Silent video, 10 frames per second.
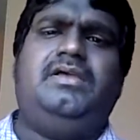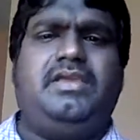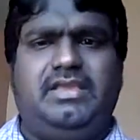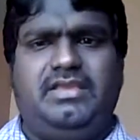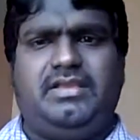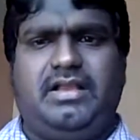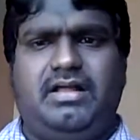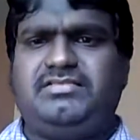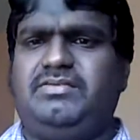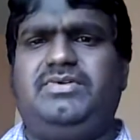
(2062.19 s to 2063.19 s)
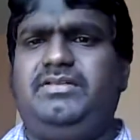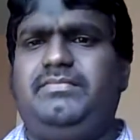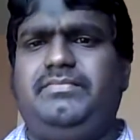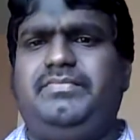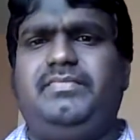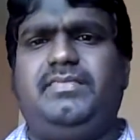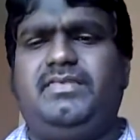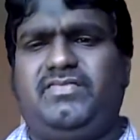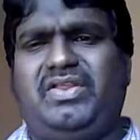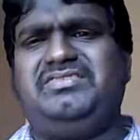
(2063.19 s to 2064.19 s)
He calls someone,
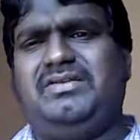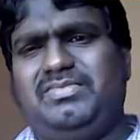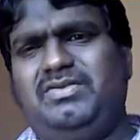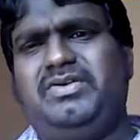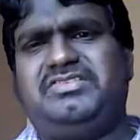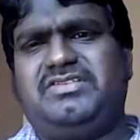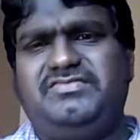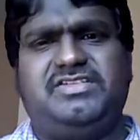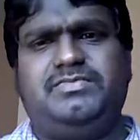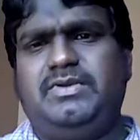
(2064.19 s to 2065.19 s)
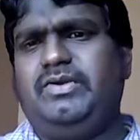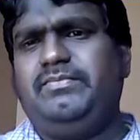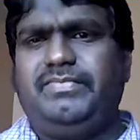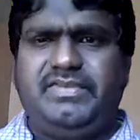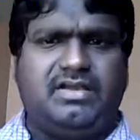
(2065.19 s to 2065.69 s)
for example, lower staff just below him.